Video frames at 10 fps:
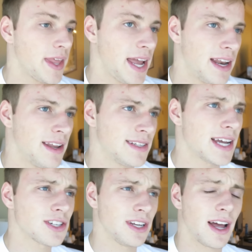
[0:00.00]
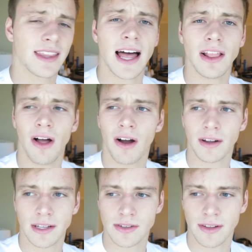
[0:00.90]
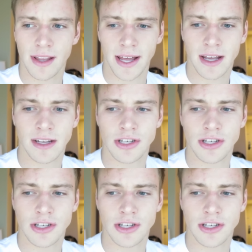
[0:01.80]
and it's actually not that long, it's only like